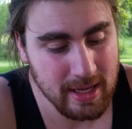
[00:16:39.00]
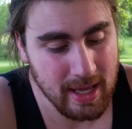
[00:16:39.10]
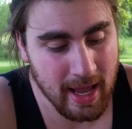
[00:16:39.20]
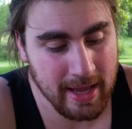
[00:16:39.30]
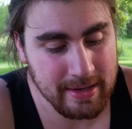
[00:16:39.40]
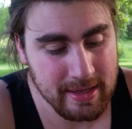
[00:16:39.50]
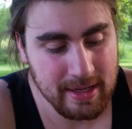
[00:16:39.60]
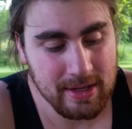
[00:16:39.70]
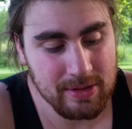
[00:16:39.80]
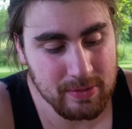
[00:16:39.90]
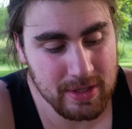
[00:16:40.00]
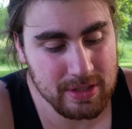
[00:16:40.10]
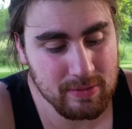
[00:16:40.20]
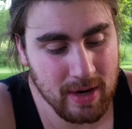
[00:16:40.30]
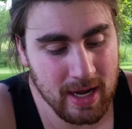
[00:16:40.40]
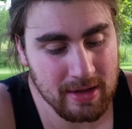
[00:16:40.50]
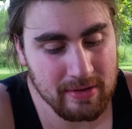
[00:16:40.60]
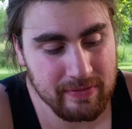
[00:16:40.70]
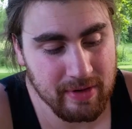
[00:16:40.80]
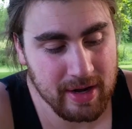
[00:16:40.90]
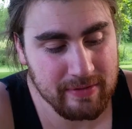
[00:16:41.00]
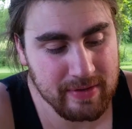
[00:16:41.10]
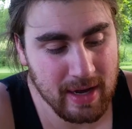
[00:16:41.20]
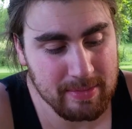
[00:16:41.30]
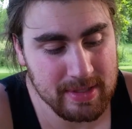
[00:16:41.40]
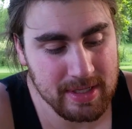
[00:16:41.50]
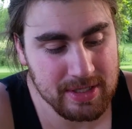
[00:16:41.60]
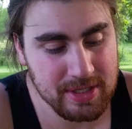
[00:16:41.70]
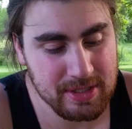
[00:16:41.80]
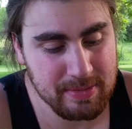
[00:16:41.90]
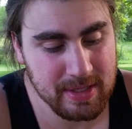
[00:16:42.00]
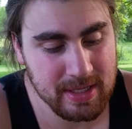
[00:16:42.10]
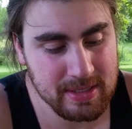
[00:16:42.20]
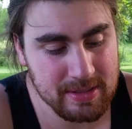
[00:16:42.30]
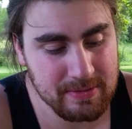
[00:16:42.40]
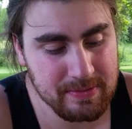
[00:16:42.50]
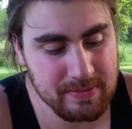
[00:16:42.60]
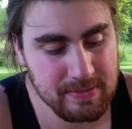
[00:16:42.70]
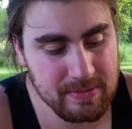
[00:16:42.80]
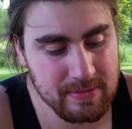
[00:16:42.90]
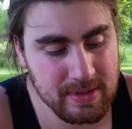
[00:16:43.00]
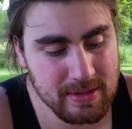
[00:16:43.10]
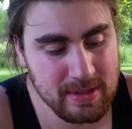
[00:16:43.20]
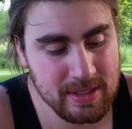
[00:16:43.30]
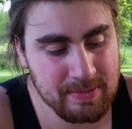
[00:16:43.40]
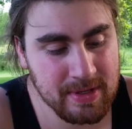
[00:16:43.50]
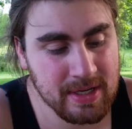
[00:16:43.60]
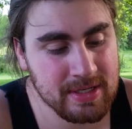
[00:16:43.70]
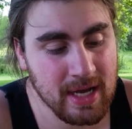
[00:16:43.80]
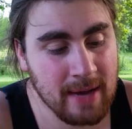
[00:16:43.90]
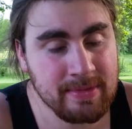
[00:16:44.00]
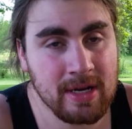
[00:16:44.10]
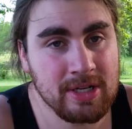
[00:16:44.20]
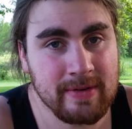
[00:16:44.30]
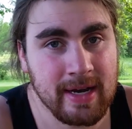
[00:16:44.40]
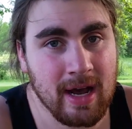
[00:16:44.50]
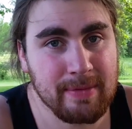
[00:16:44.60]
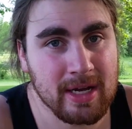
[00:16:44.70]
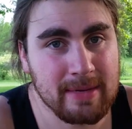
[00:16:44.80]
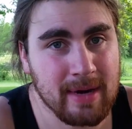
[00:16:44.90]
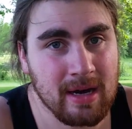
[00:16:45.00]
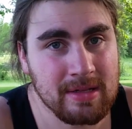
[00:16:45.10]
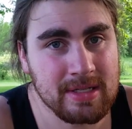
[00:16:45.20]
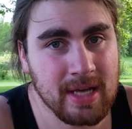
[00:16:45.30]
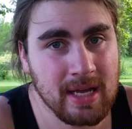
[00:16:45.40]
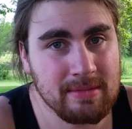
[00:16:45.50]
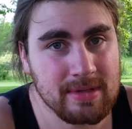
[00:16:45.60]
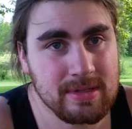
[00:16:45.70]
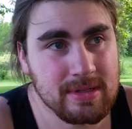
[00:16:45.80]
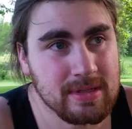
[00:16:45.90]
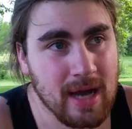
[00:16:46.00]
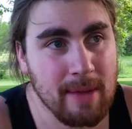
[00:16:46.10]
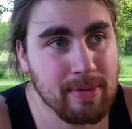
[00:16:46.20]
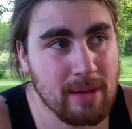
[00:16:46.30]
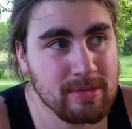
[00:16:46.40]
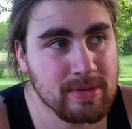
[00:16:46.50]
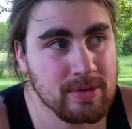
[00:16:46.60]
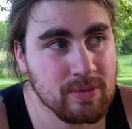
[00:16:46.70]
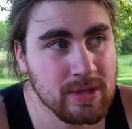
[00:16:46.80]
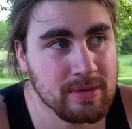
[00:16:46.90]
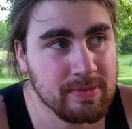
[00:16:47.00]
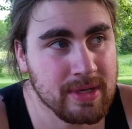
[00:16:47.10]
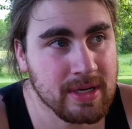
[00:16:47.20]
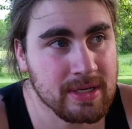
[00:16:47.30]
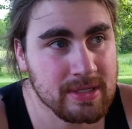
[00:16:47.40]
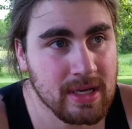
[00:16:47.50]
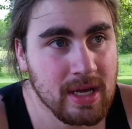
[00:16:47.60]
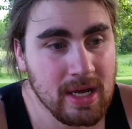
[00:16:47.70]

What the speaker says: And the reason why they're afraid of competition is because I'm telling you right now, I'm not going to buy all these games. I probably would, because